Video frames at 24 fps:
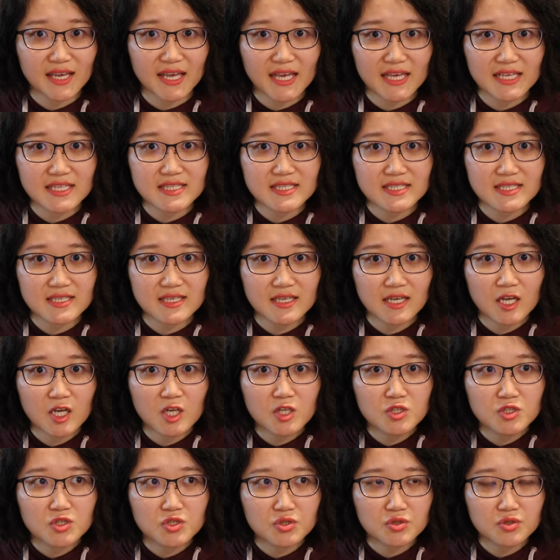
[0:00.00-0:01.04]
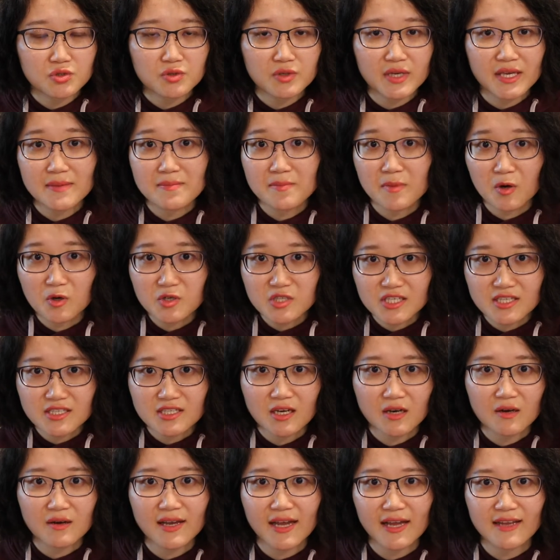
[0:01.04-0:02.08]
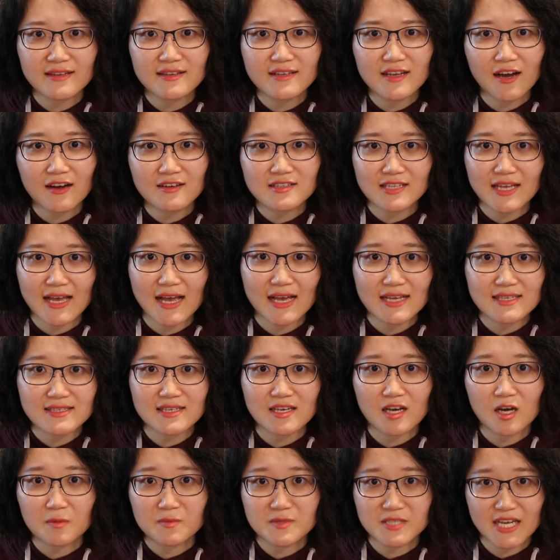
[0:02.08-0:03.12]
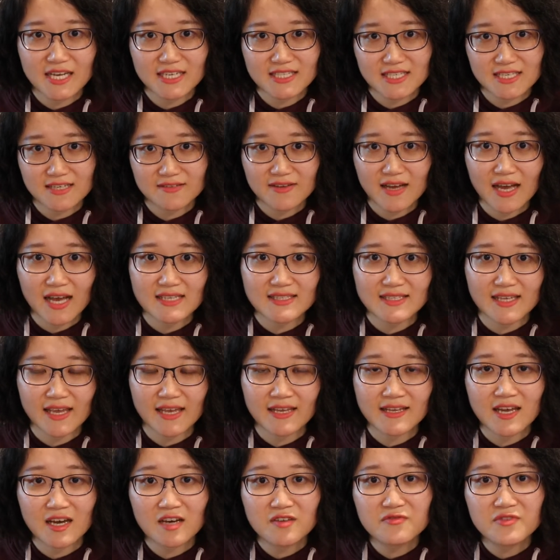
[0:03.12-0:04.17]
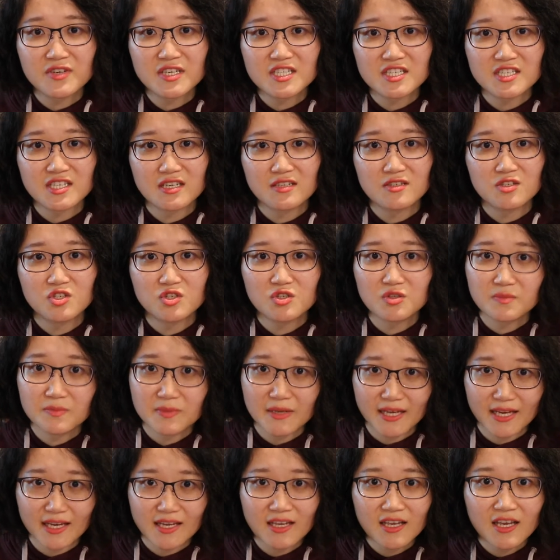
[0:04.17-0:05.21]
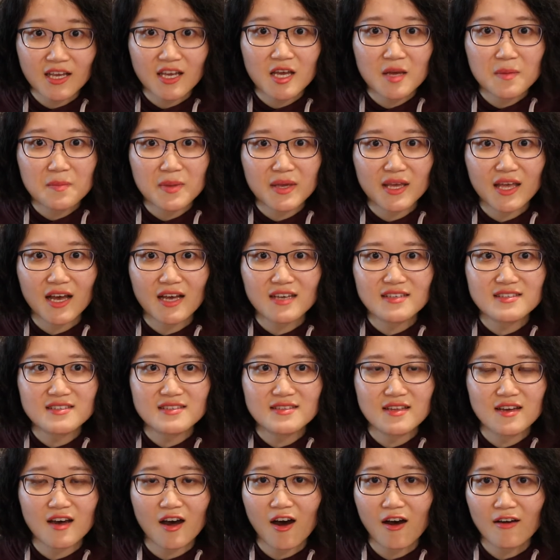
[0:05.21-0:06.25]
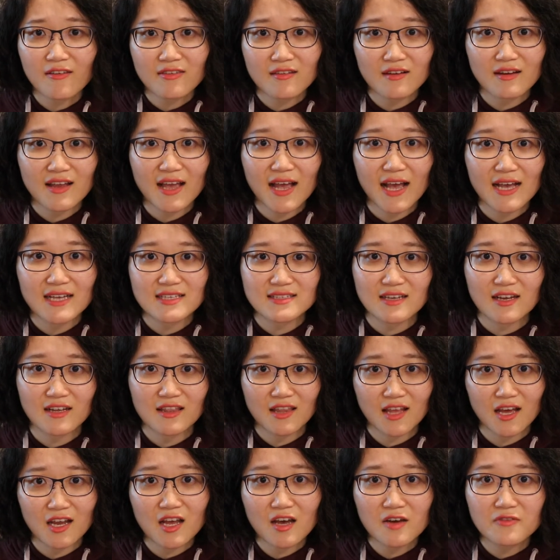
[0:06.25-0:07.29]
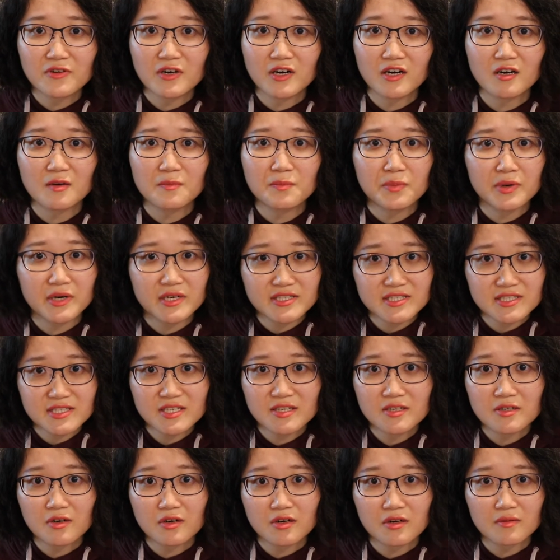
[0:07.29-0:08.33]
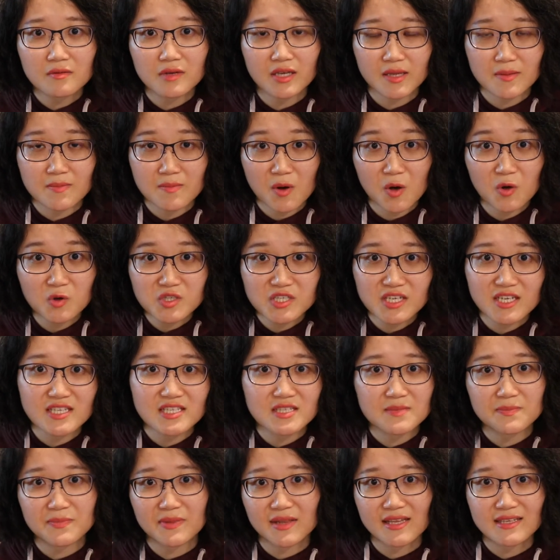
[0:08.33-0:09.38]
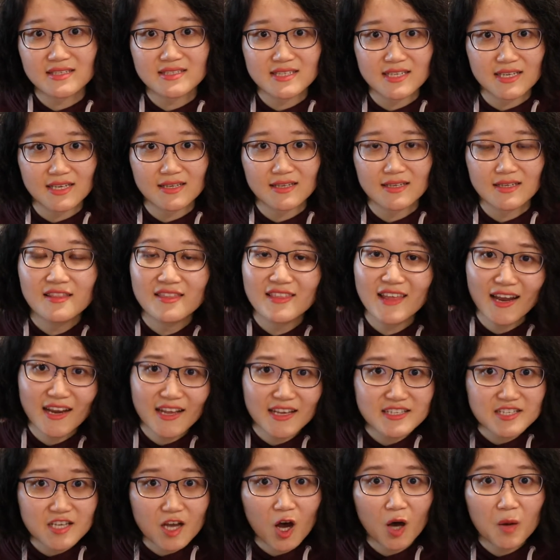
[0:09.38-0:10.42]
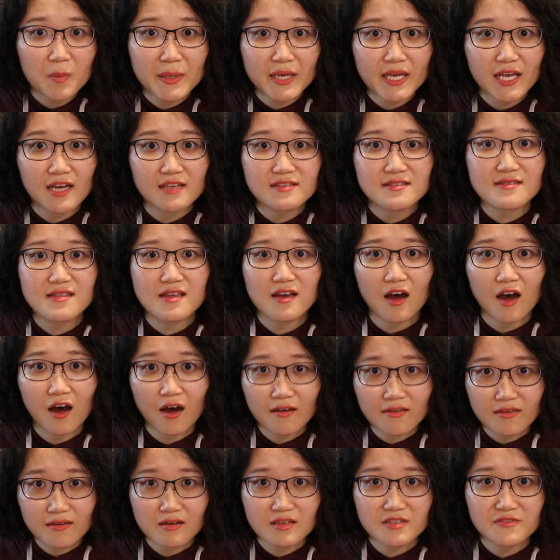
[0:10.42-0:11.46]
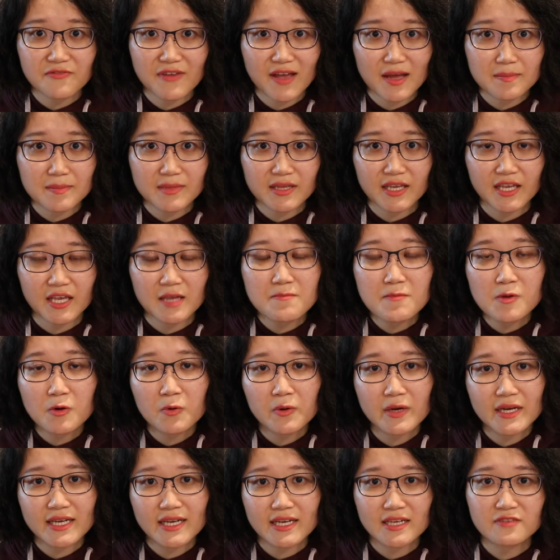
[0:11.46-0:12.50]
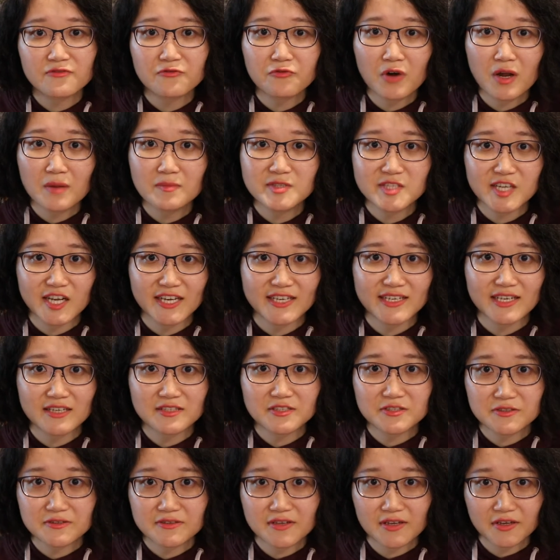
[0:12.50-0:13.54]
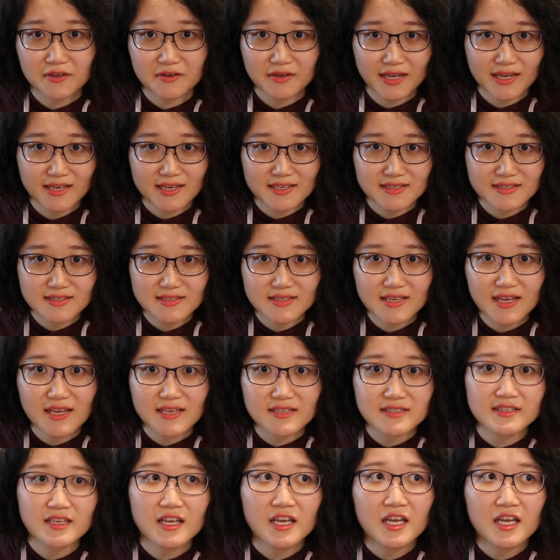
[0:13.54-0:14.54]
it's too emotional and not as objective as a nonfiction should be, because the author has a lot of her personal emotions blend in. That is all because the author's family immigrated from China to the United States,